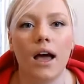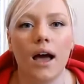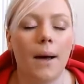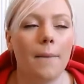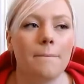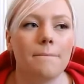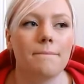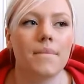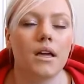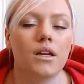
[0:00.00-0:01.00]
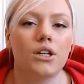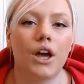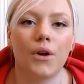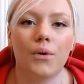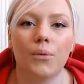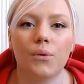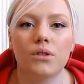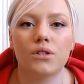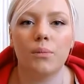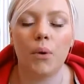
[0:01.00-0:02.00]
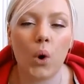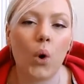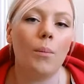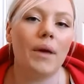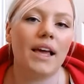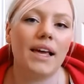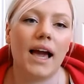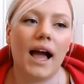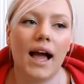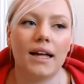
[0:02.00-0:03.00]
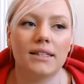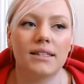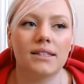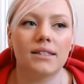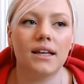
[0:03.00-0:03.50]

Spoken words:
you know, support me, and